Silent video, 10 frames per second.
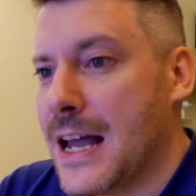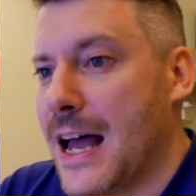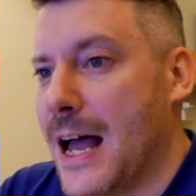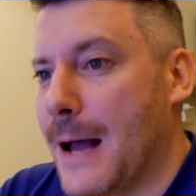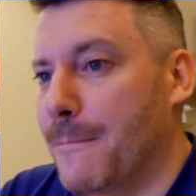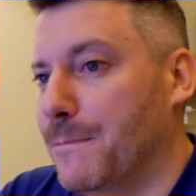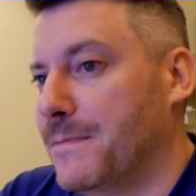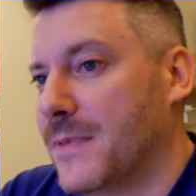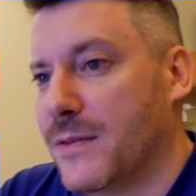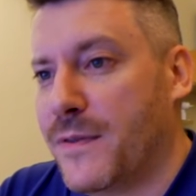
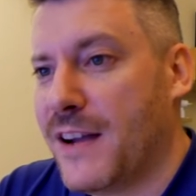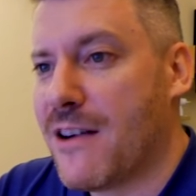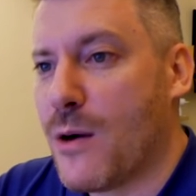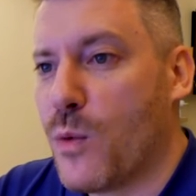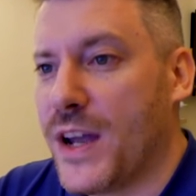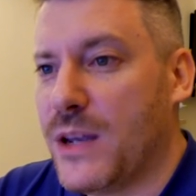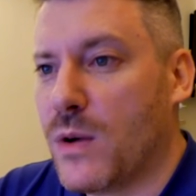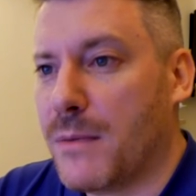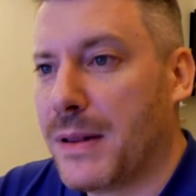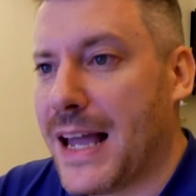Um, figure out where you
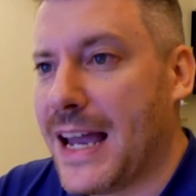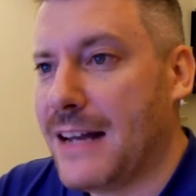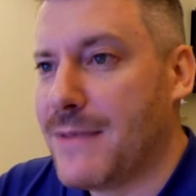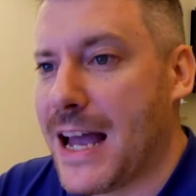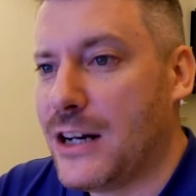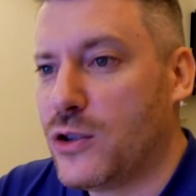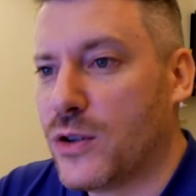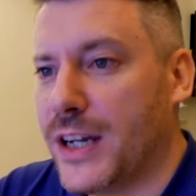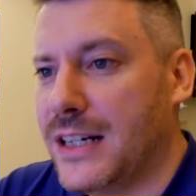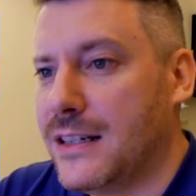want to play it
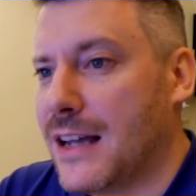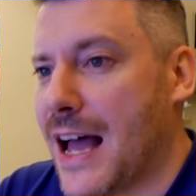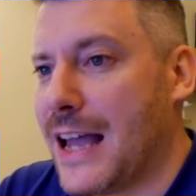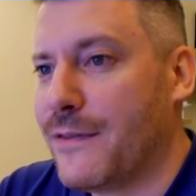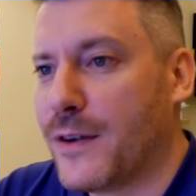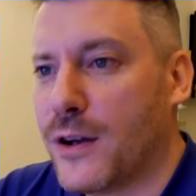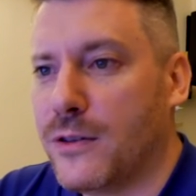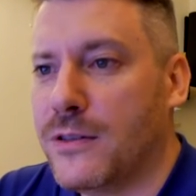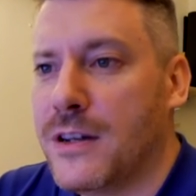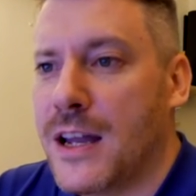Android,
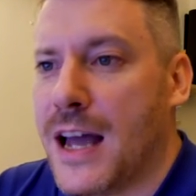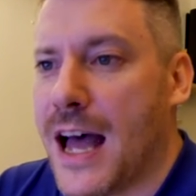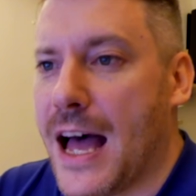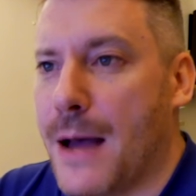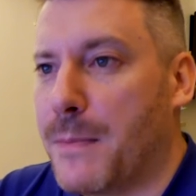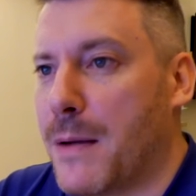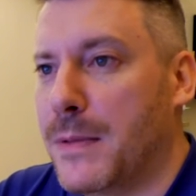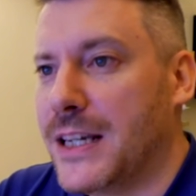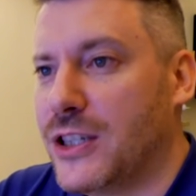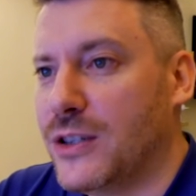iPhone, uh,
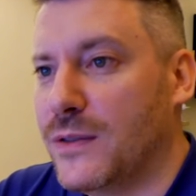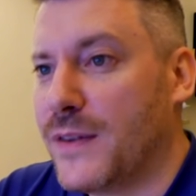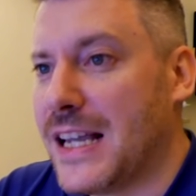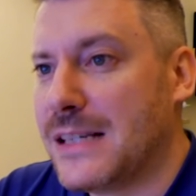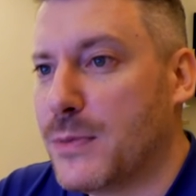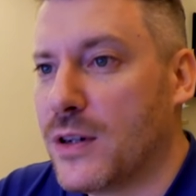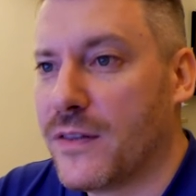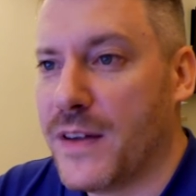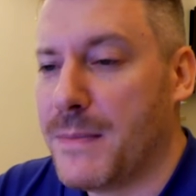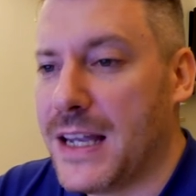publish to Facebook,
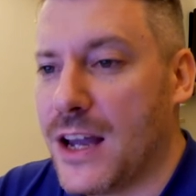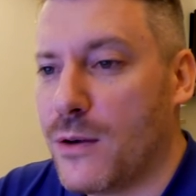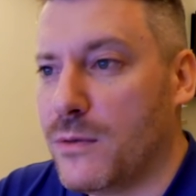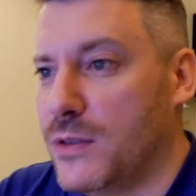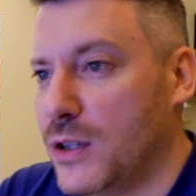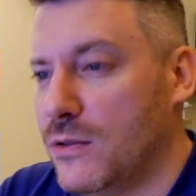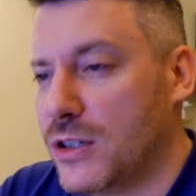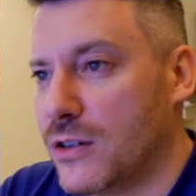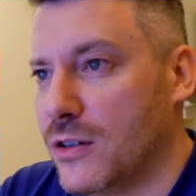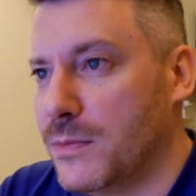Vimeo,
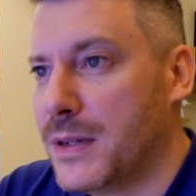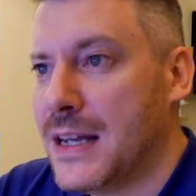YouTube.